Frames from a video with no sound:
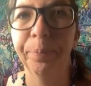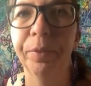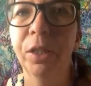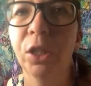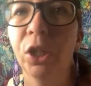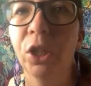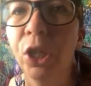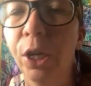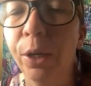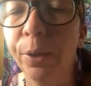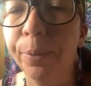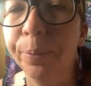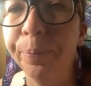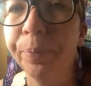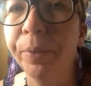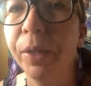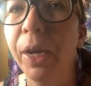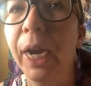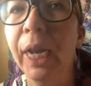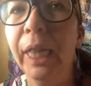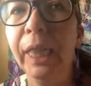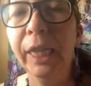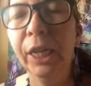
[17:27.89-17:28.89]
So
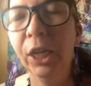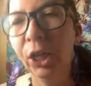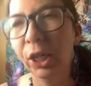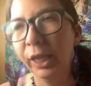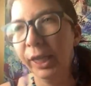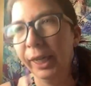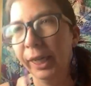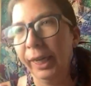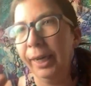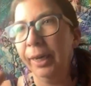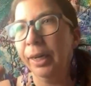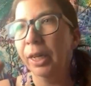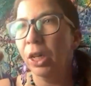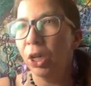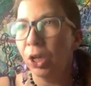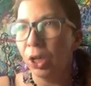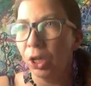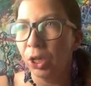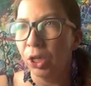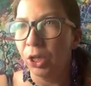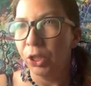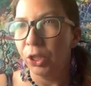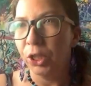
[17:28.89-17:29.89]
I literally
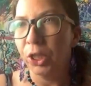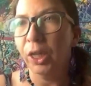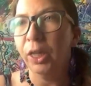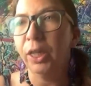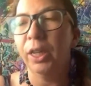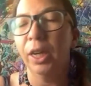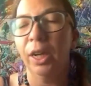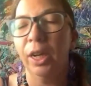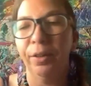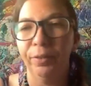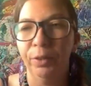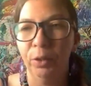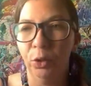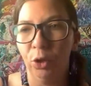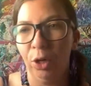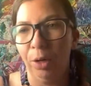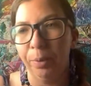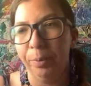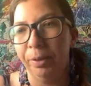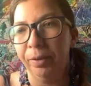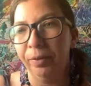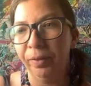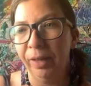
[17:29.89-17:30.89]
took a few
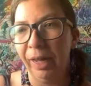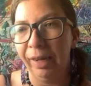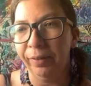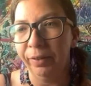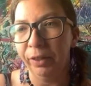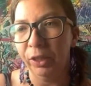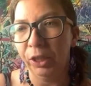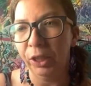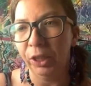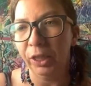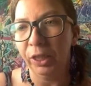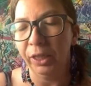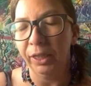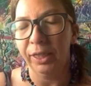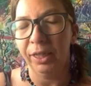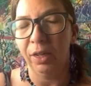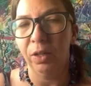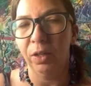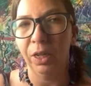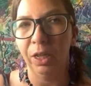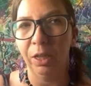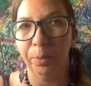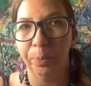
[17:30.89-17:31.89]
drops of lavender because I
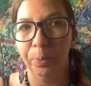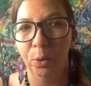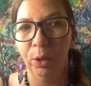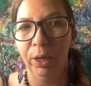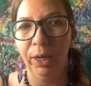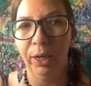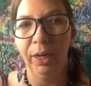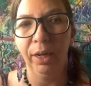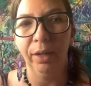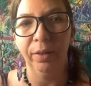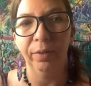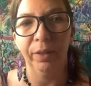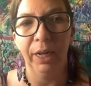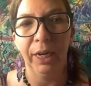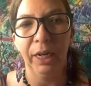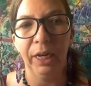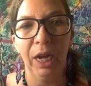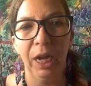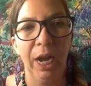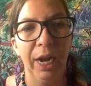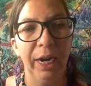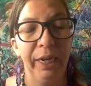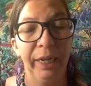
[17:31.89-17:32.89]
was at the point of like,
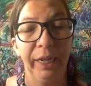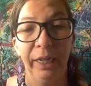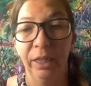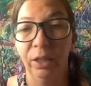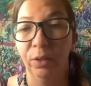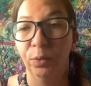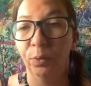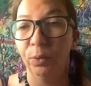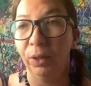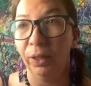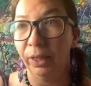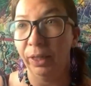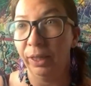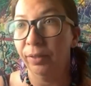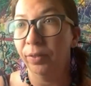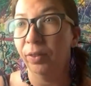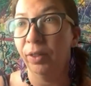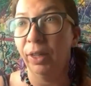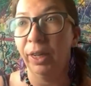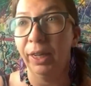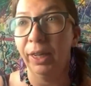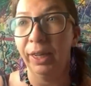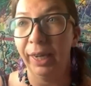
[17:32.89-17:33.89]
I need
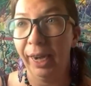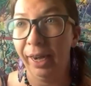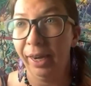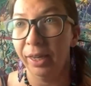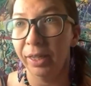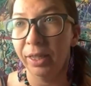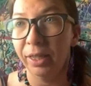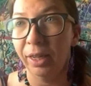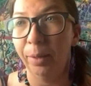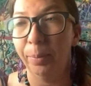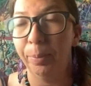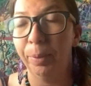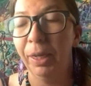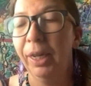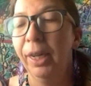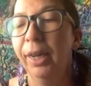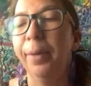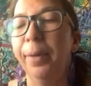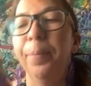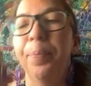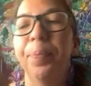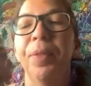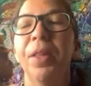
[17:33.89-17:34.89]
relief, like
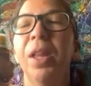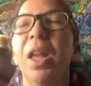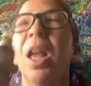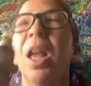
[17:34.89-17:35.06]
ASAP.